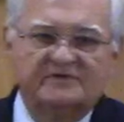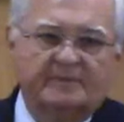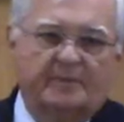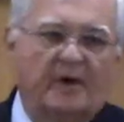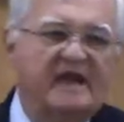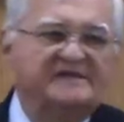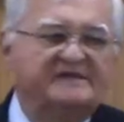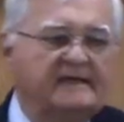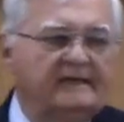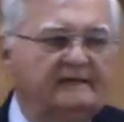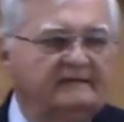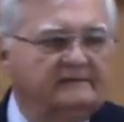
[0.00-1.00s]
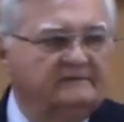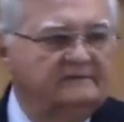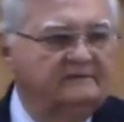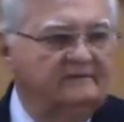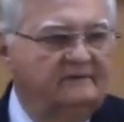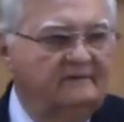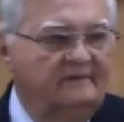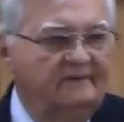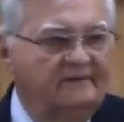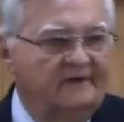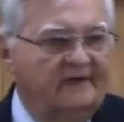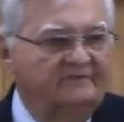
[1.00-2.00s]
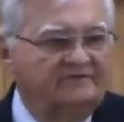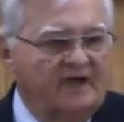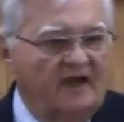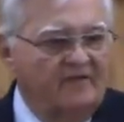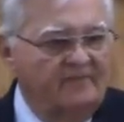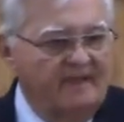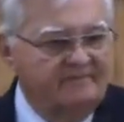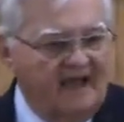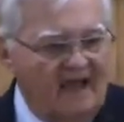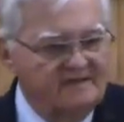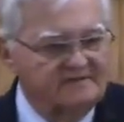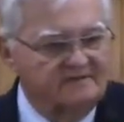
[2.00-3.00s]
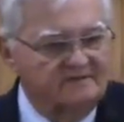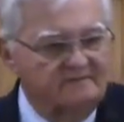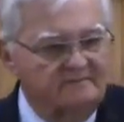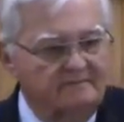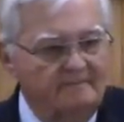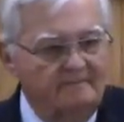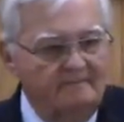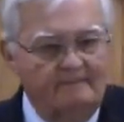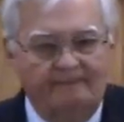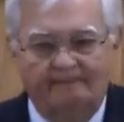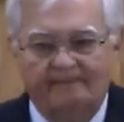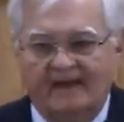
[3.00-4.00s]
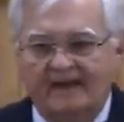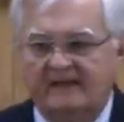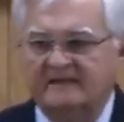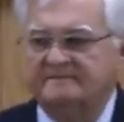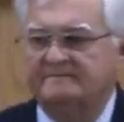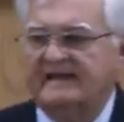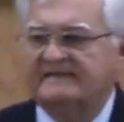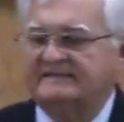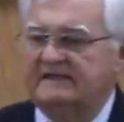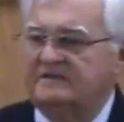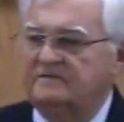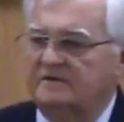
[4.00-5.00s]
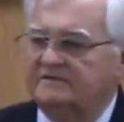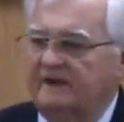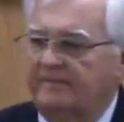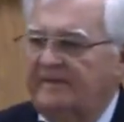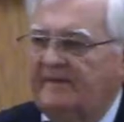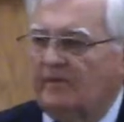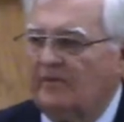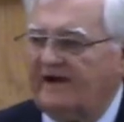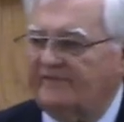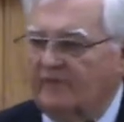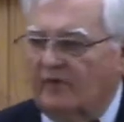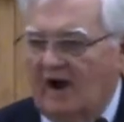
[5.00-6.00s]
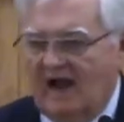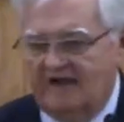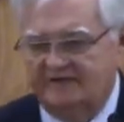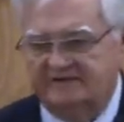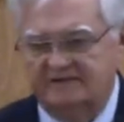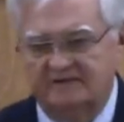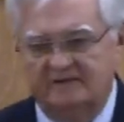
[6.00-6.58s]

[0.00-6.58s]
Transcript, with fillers: the preaching of John the Baptizer. and his message was to get people ready for Christ.